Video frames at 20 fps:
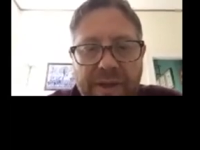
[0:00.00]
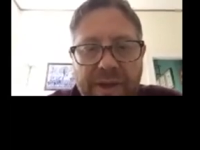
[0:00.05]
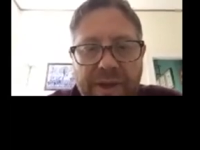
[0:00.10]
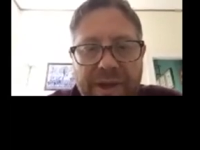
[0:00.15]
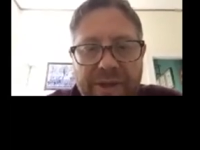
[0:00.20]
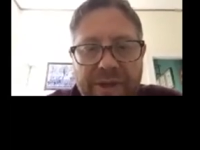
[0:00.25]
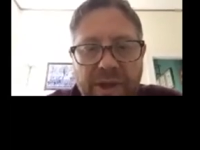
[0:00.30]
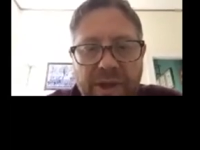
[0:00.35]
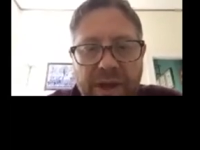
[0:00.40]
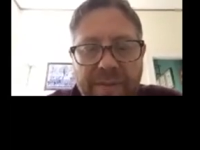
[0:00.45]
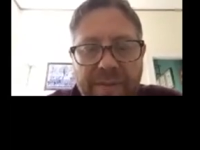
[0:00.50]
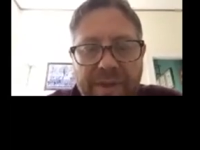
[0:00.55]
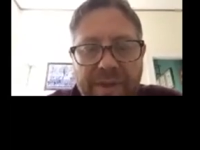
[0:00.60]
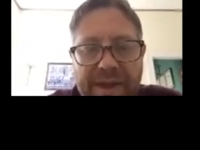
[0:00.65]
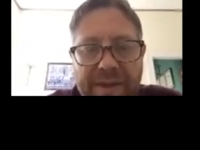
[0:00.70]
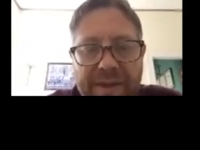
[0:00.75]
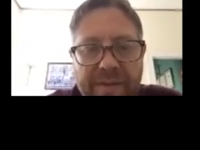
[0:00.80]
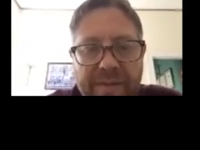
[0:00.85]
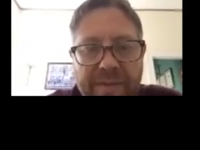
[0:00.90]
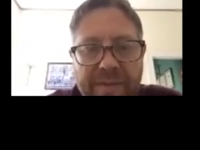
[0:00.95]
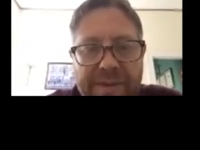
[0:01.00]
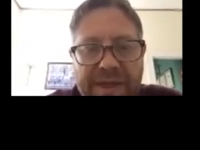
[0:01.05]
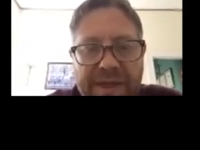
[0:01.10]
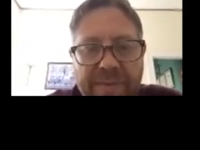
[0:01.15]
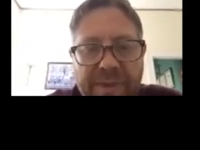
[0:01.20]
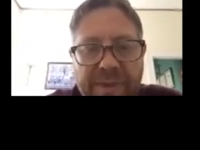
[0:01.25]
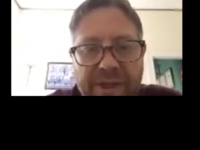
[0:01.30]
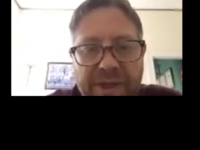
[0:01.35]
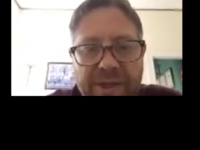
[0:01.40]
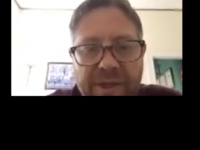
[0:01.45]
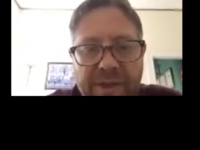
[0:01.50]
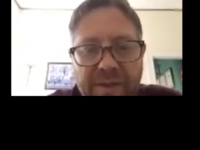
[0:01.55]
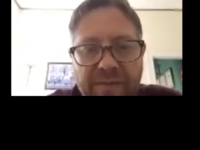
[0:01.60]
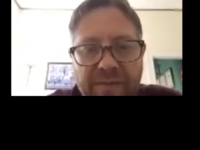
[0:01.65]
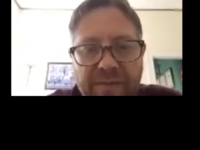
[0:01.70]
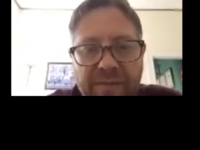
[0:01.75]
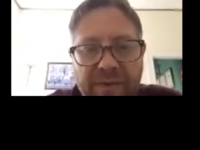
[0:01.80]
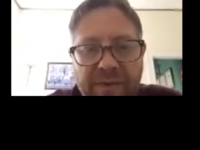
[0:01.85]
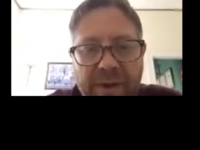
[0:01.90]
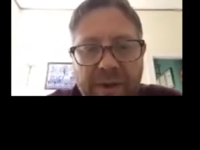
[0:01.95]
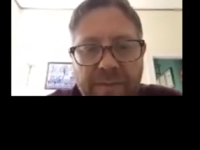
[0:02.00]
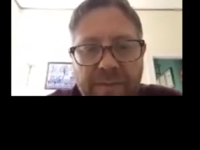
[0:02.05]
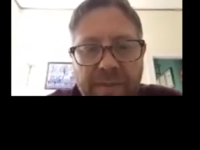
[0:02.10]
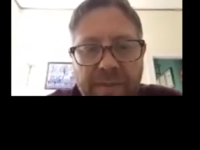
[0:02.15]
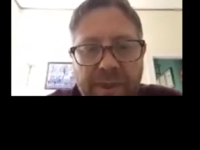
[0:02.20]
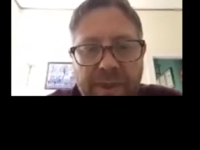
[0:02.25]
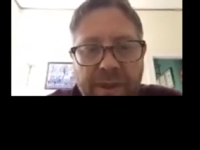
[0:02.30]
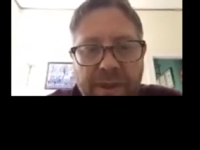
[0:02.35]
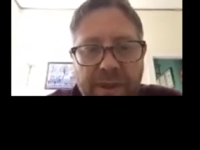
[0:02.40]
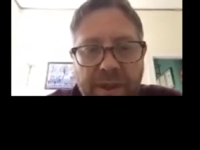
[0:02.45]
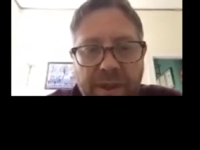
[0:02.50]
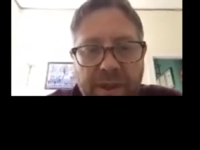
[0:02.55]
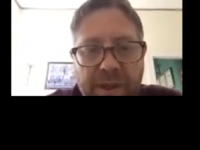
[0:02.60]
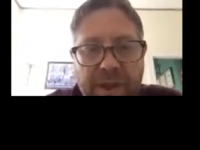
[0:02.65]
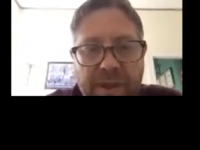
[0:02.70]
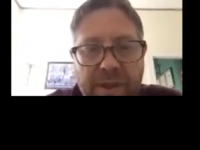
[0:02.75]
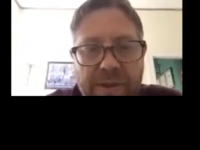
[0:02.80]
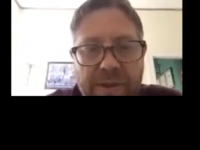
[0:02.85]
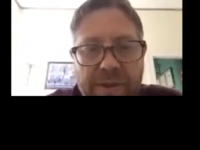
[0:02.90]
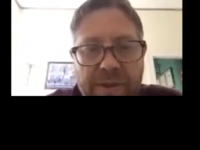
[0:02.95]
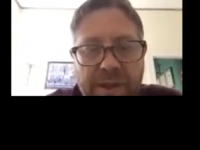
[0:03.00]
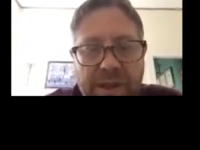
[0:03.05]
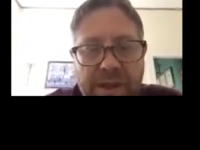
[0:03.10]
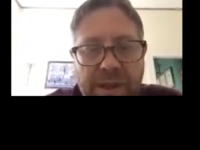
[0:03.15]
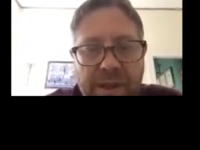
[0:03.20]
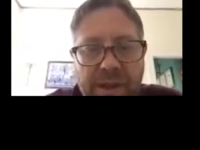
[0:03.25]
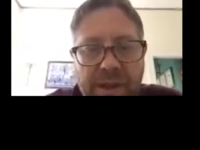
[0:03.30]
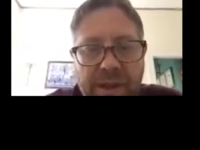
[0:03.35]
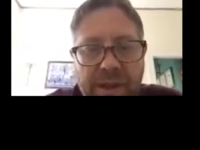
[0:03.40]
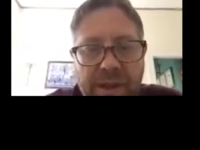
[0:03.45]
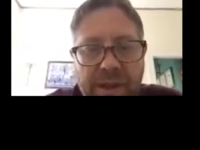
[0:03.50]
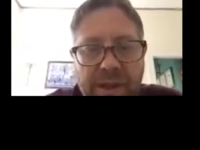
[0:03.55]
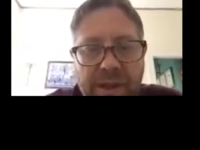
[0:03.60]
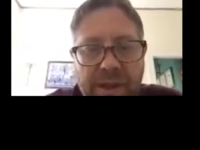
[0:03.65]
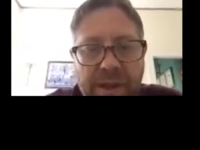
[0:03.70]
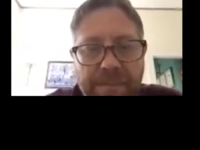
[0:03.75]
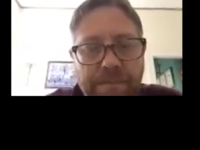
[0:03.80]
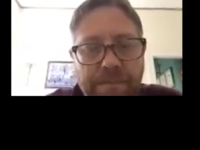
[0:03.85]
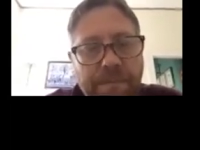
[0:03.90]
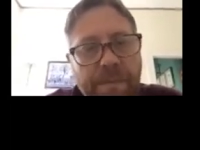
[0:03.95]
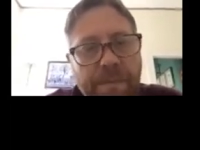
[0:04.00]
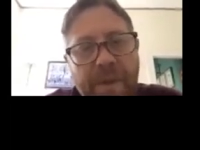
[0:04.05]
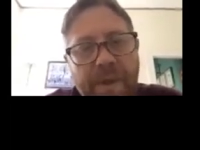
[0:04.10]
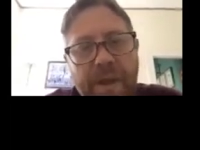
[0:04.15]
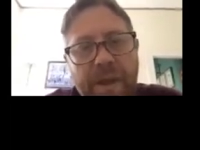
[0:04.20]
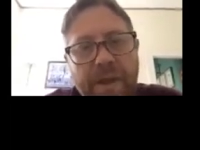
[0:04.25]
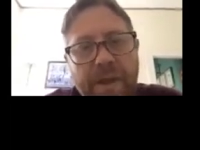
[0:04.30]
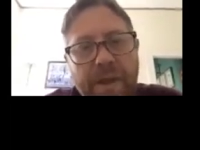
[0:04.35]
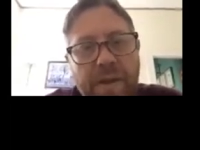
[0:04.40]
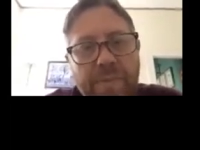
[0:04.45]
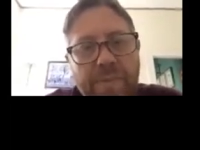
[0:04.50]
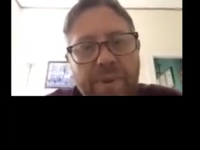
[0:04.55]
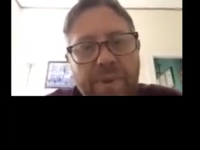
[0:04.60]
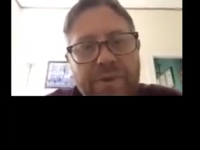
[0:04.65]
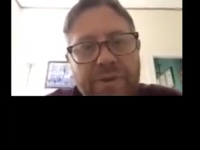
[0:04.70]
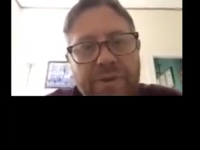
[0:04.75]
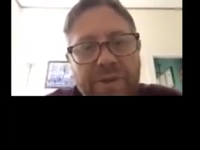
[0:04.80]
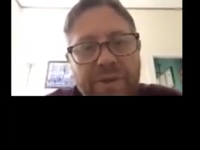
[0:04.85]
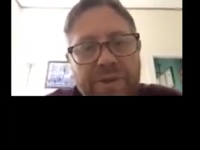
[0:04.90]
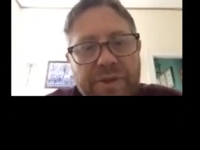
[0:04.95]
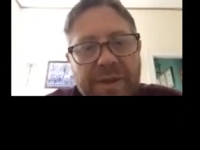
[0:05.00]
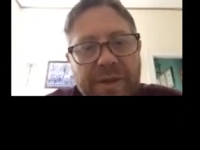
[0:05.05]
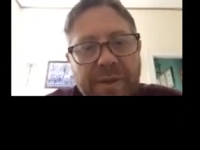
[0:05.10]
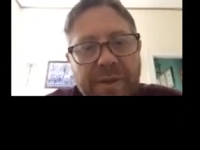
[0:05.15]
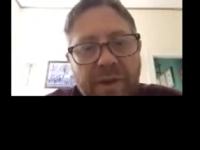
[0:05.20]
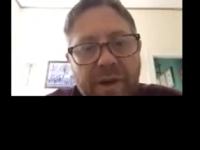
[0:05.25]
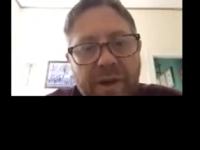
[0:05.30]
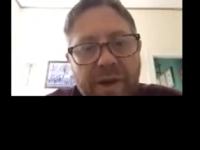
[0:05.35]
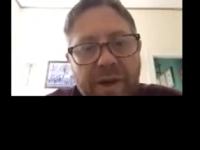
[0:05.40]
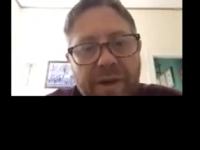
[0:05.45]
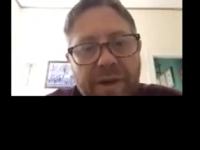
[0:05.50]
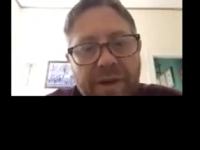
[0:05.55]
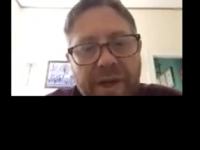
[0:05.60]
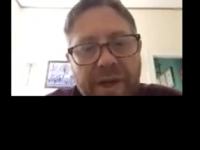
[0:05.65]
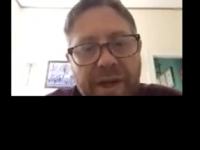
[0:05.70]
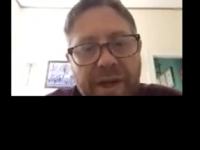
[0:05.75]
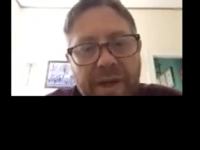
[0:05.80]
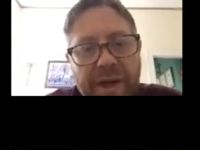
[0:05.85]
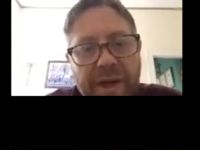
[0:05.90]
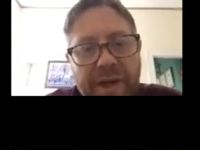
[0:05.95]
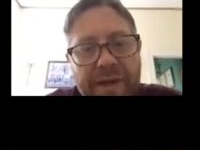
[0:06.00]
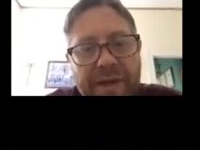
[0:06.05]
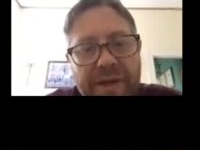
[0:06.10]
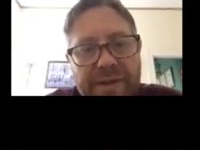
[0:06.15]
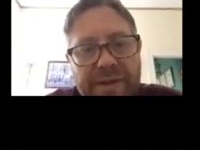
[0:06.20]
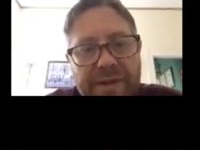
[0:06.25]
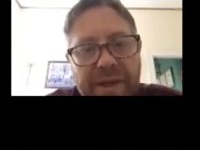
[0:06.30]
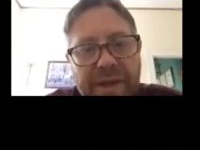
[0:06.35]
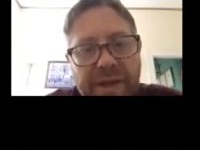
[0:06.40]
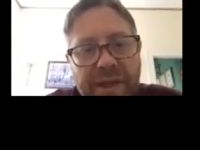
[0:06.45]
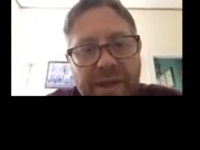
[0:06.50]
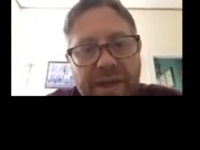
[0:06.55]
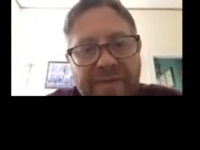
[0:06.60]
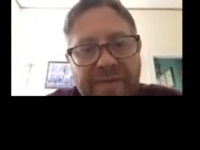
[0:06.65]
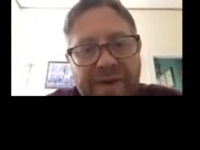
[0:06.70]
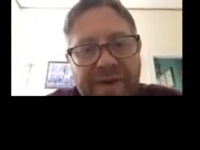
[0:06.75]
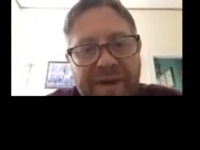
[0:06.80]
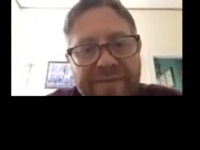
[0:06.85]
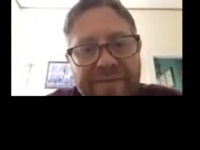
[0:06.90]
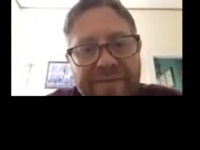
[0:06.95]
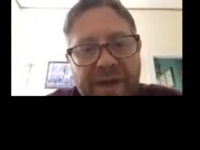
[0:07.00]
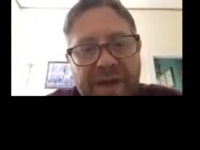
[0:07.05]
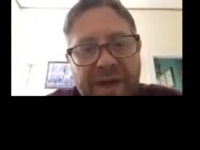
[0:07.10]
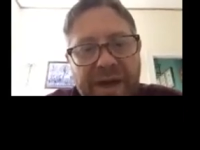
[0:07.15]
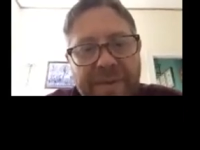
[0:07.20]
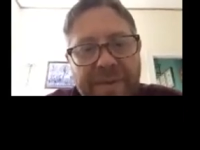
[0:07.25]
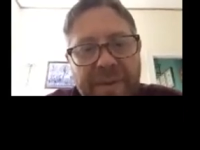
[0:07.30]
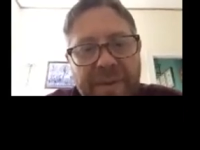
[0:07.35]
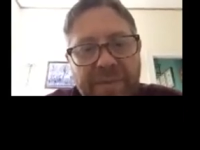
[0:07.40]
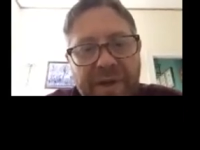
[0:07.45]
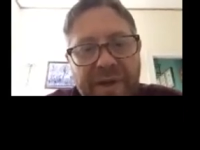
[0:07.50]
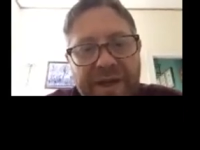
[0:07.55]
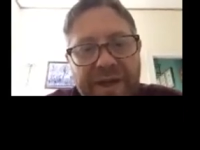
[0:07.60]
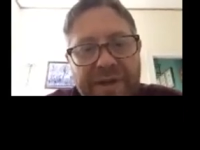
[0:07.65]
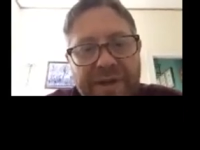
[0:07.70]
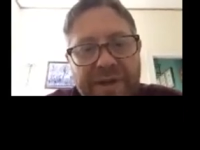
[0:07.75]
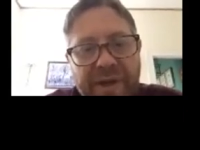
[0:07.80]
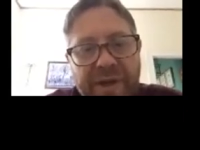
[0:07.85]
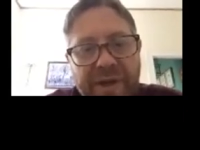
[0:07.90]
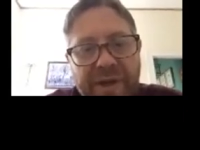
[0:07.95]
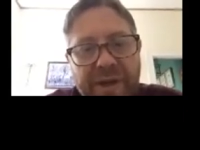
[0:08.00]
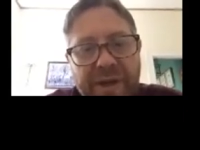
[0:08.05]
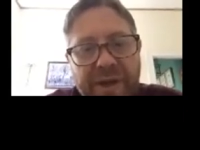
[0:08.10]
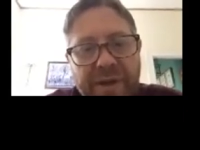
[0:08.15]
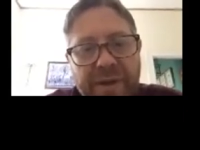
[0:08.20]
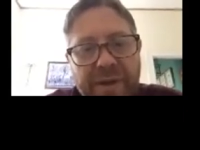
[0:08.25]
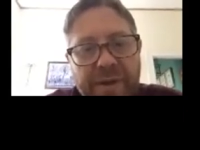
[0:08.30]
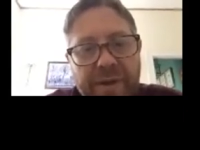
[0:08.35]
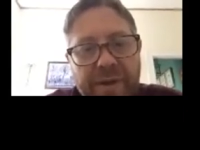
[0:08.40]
angiogram of that same patient of the foot. Here's the posterior tibial artery, and it's going to give off the common plantar here.